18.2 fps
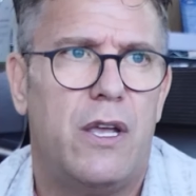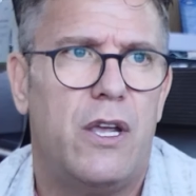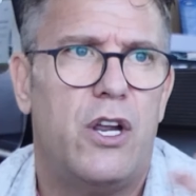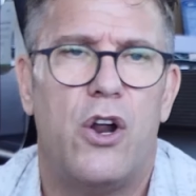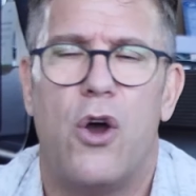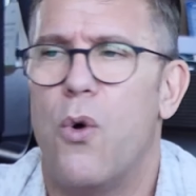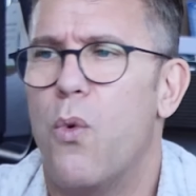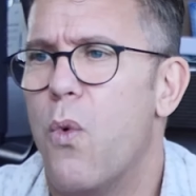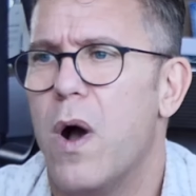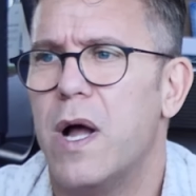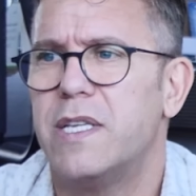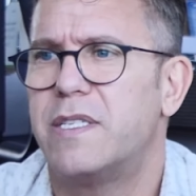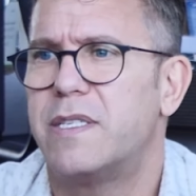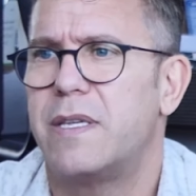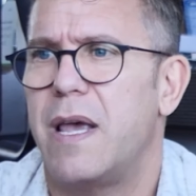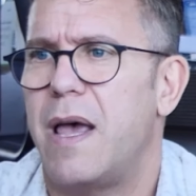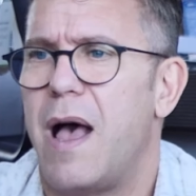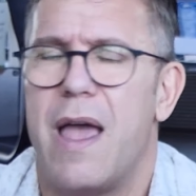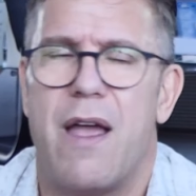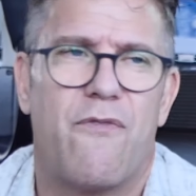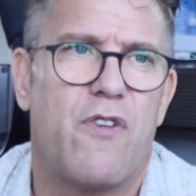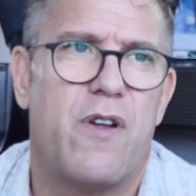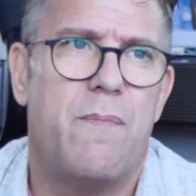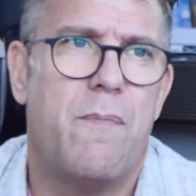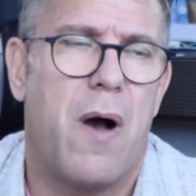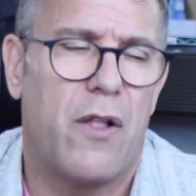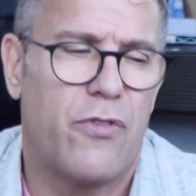you know once
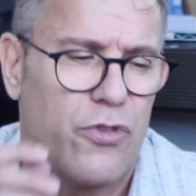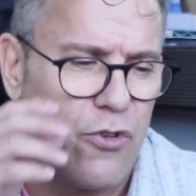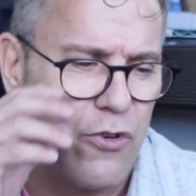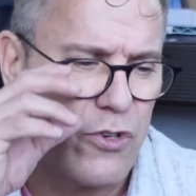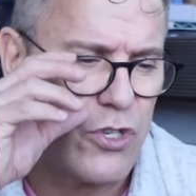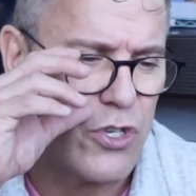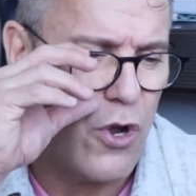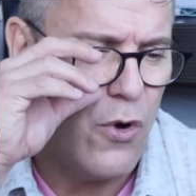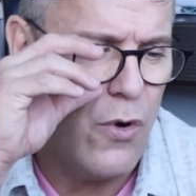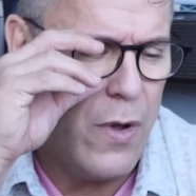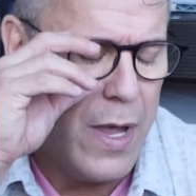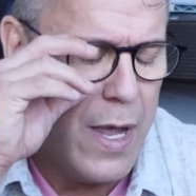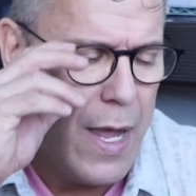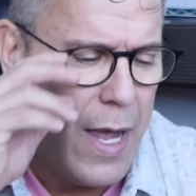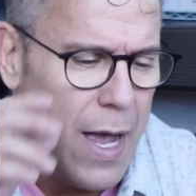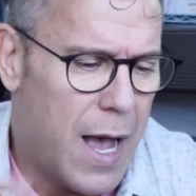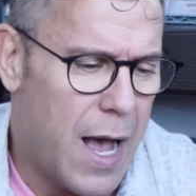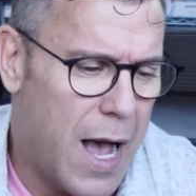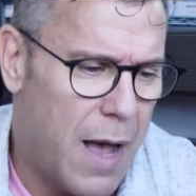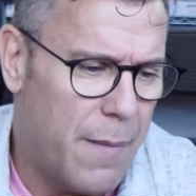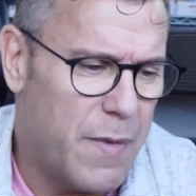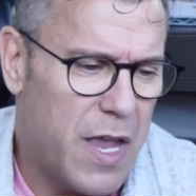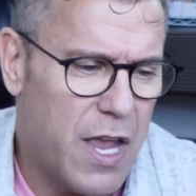every month or so um,